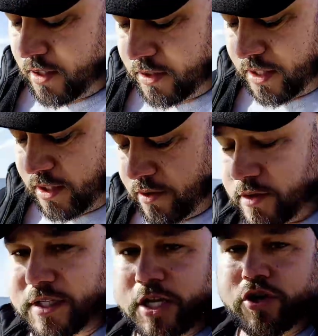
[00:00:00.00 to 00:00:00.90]

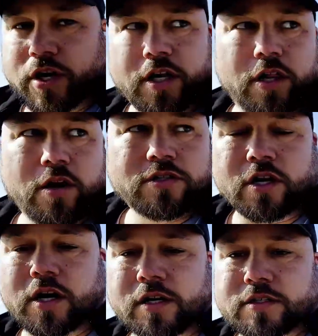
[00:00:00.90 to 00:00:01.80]
deals that you can close
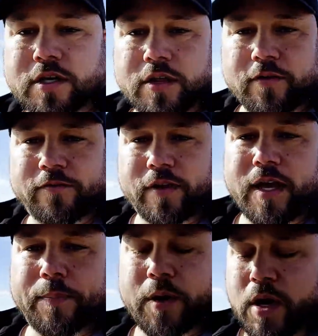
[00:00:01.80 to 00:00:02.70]
on to either
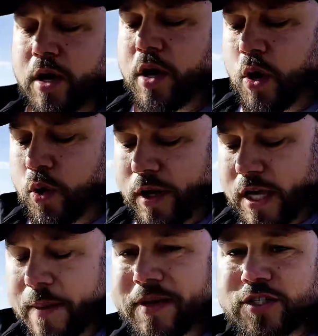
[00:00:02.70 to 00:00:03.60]
flip or to
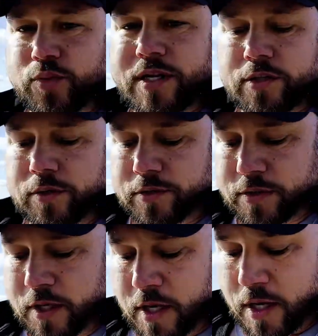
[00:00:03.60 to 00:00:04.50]
keep as
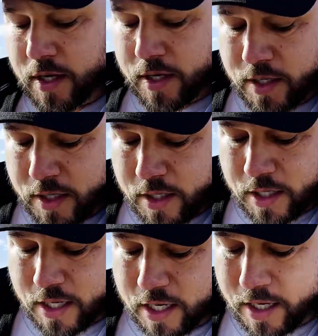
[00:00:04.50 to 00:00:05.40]
rentals.
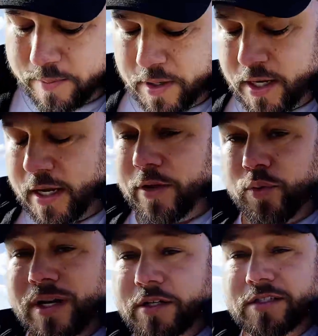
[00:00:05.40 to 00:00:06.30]
And the
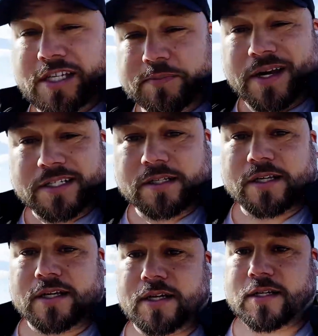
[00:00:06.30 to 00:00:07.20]
rentals
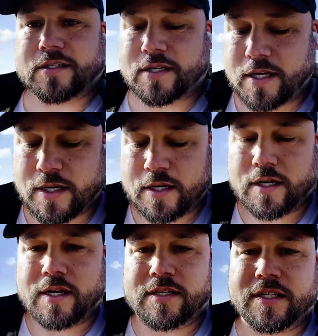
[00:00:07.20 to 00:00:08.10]
especially is
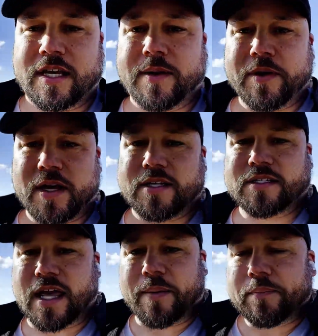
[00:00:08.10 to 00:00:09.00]
key
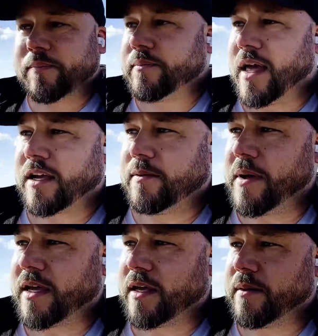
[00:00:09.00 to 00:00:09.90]
because that could
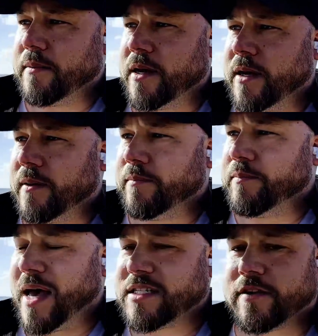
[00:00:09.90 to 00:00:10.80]
make it
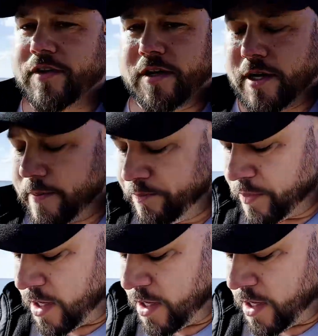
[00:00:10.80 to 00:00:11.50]
passive income.